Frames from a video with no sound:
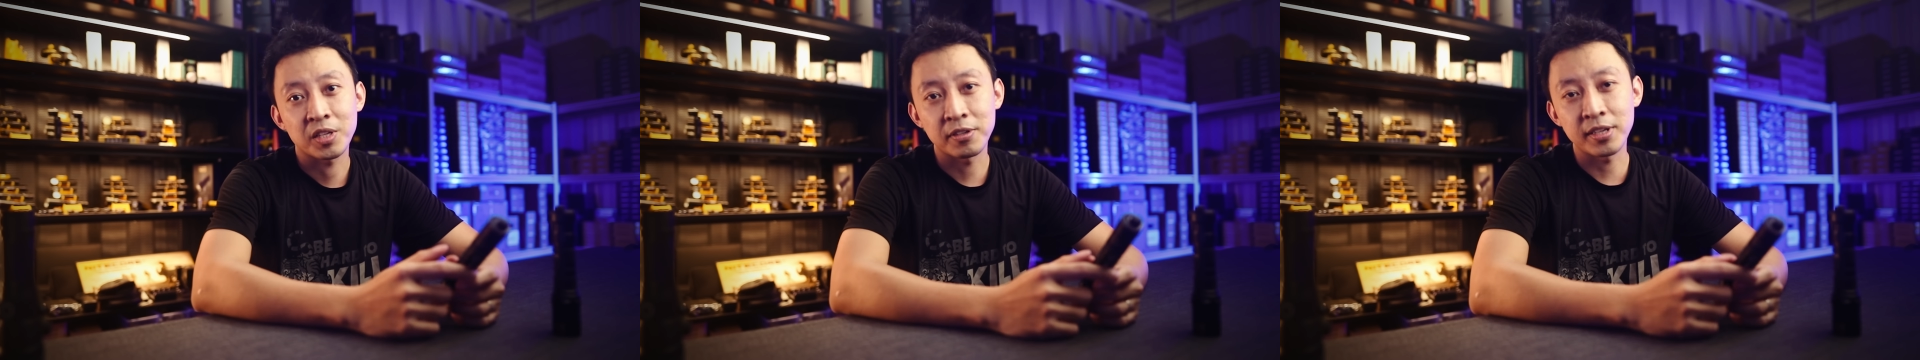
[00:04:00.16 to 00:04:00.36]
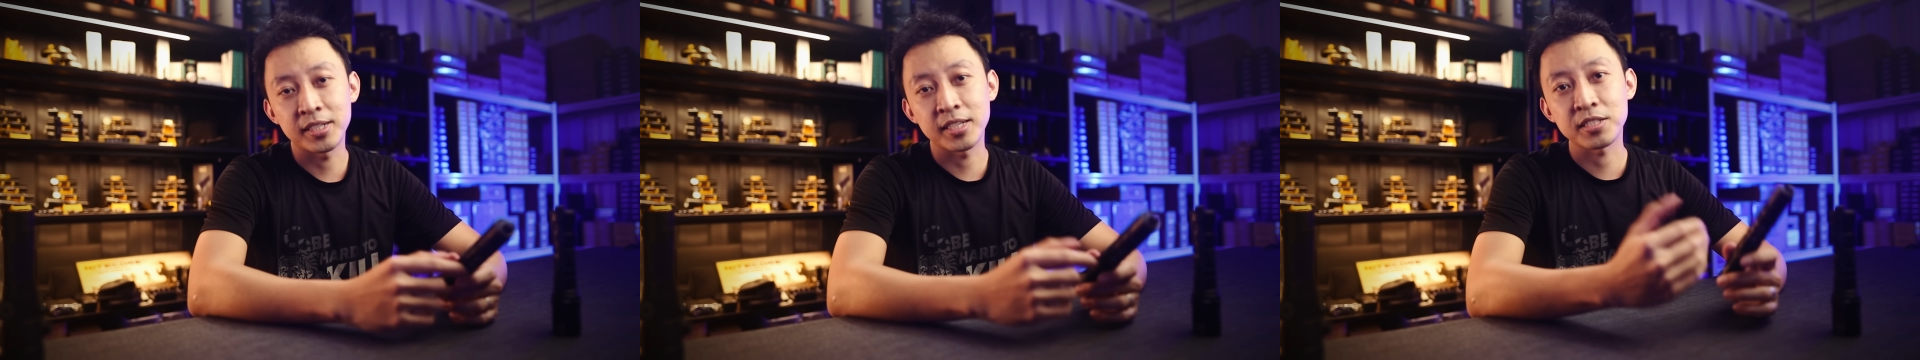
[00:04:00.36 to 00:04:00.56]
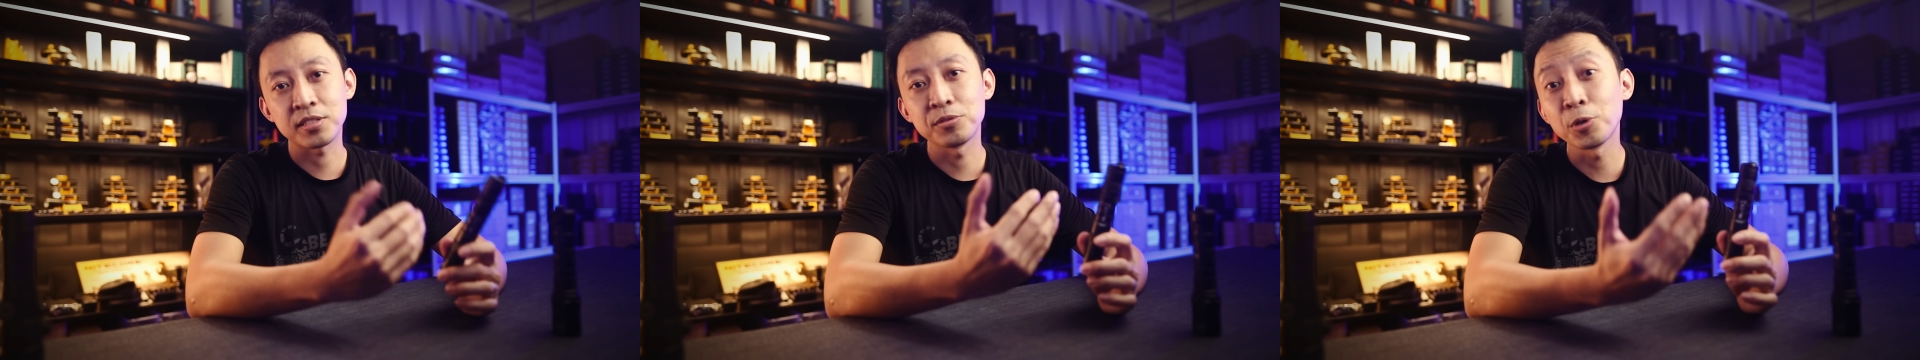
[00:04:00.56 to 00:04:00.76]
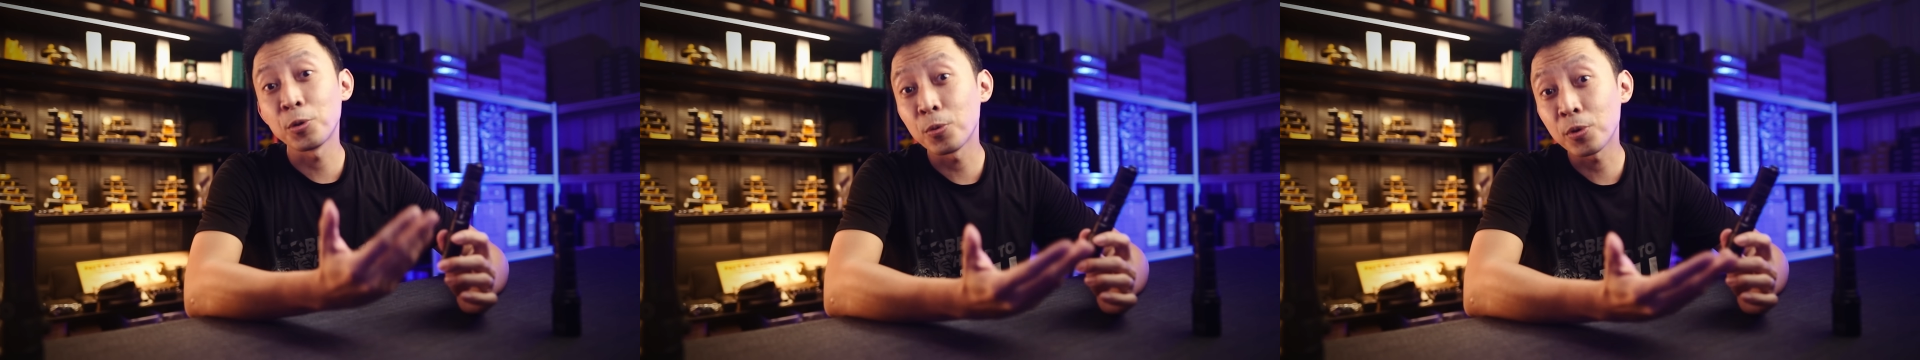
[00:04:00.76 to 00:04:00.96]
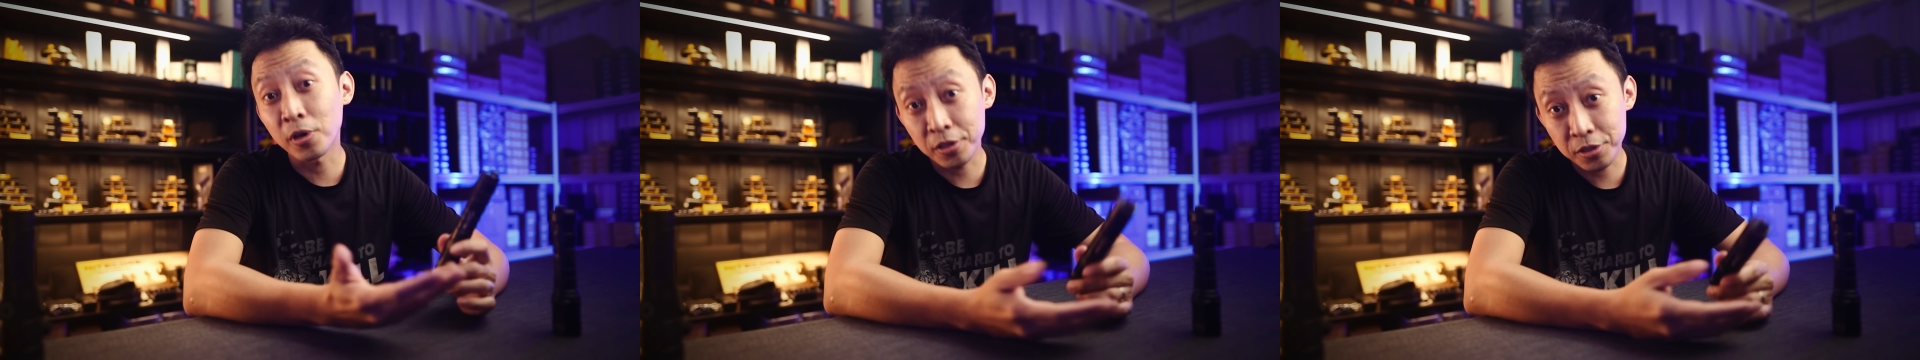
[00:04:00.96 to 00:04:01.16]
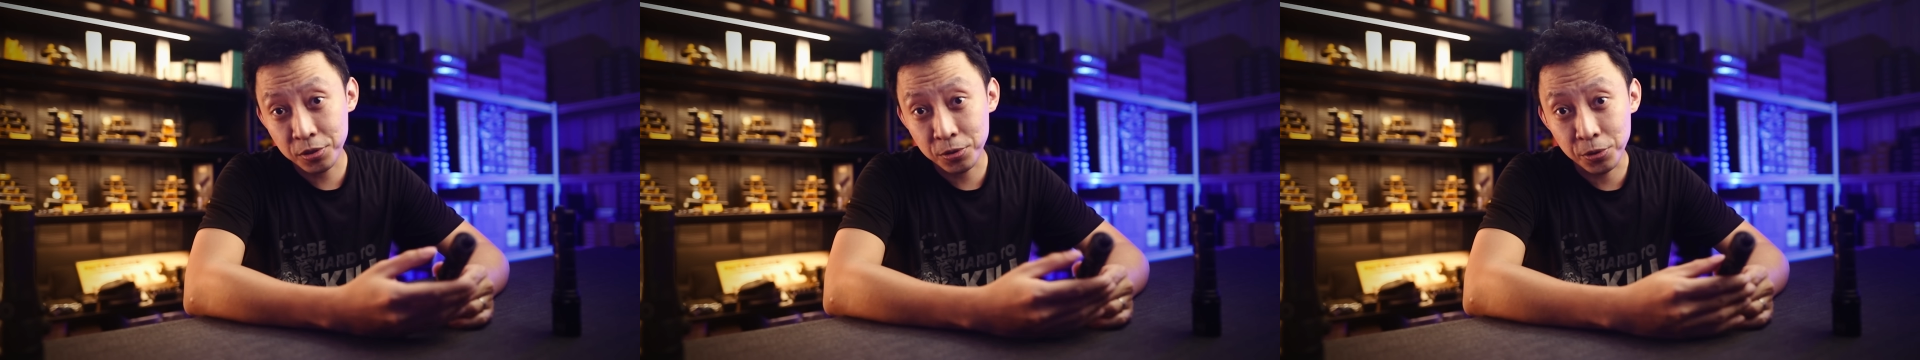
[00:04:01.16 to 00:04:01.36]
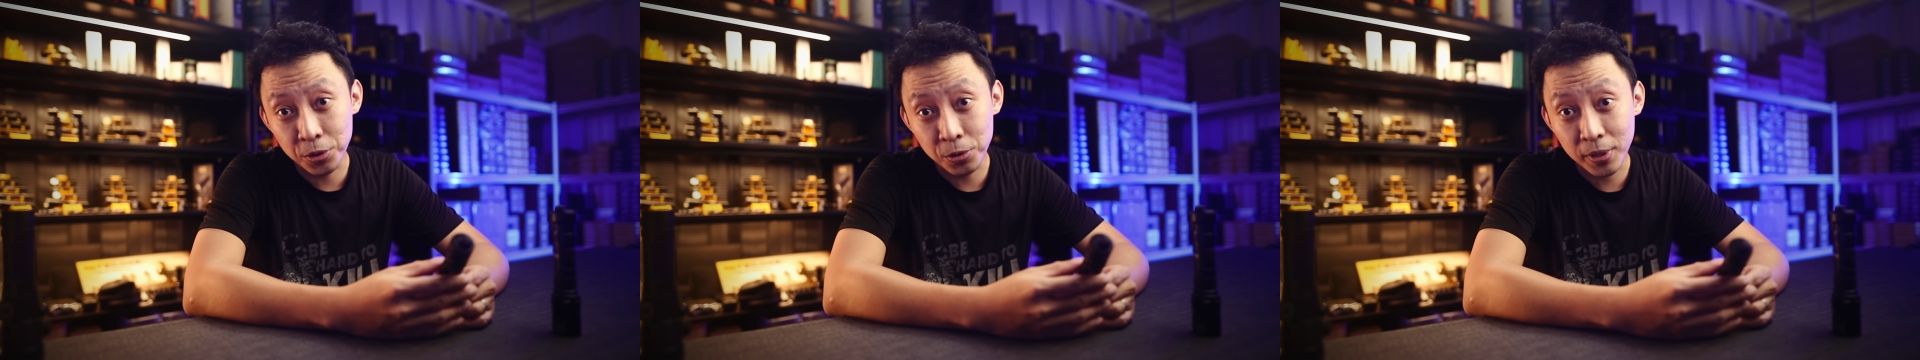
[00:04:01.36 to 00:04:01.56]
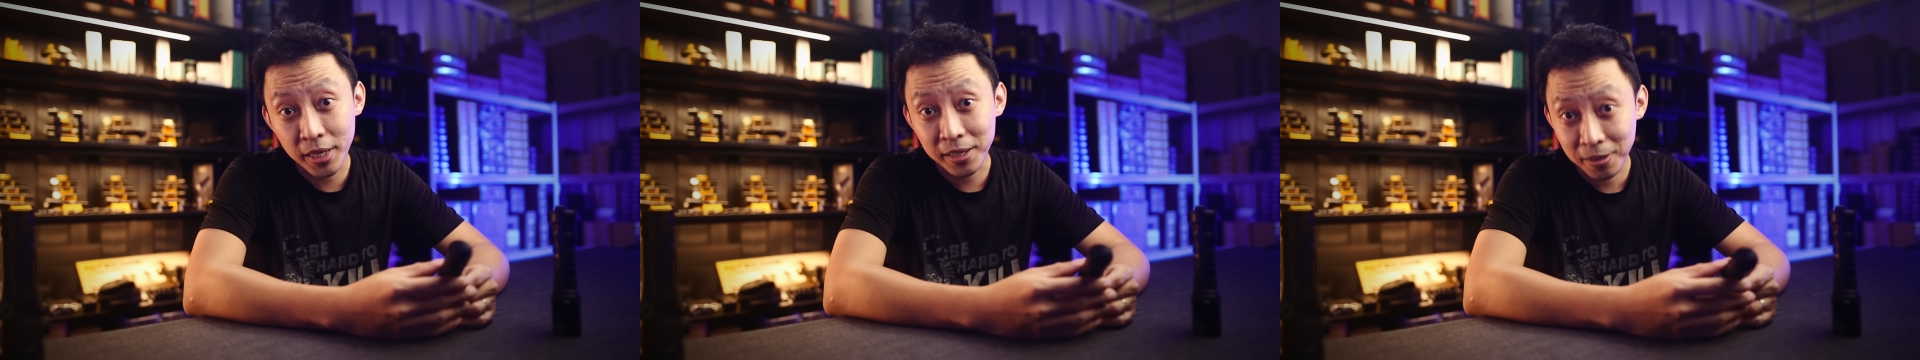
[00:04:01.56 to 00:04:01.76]
Right, there's no cost to
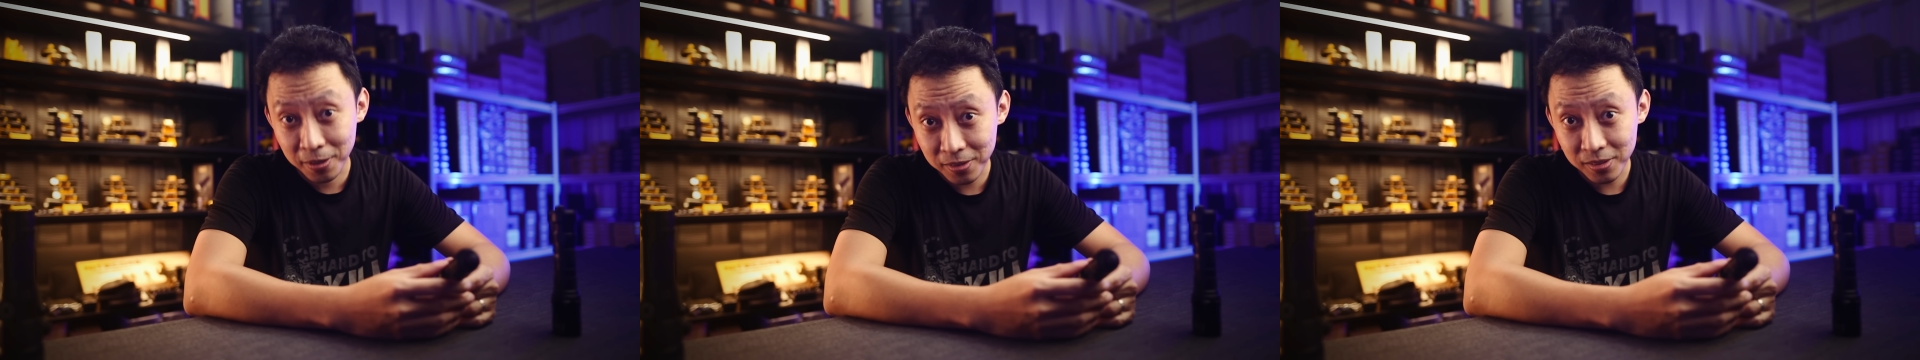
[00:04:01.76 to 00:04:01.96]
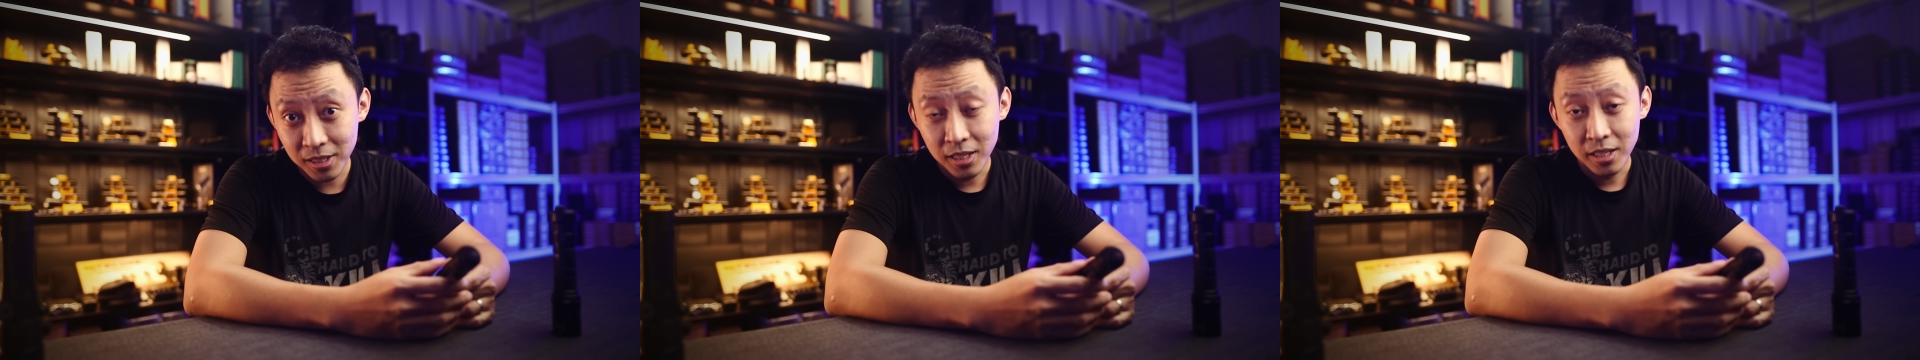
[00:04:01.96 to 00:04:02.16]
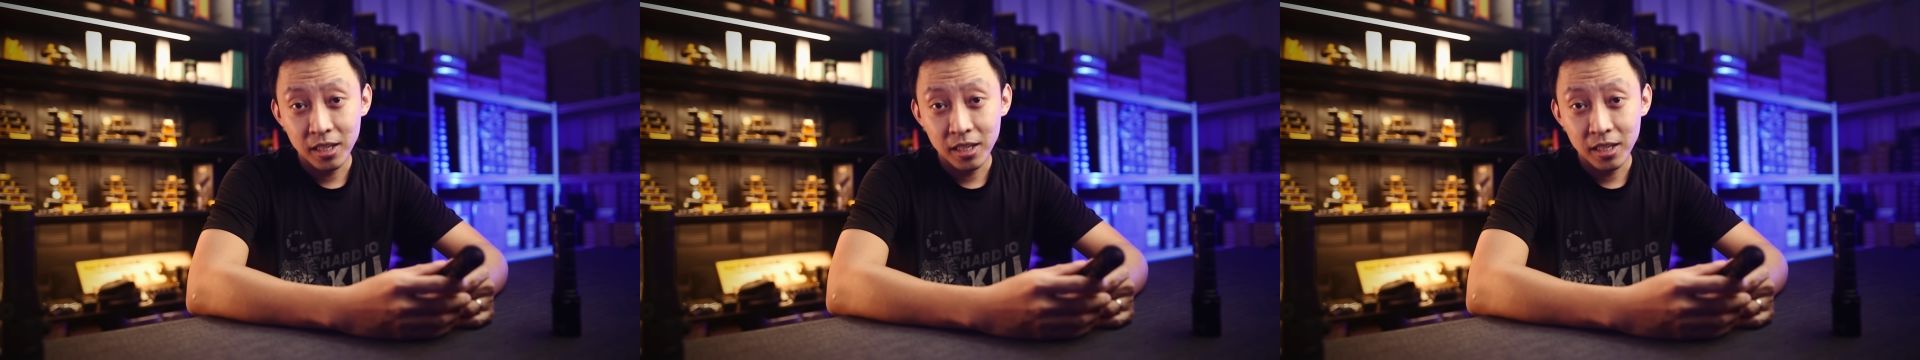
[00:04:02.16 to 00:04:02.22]
you at all.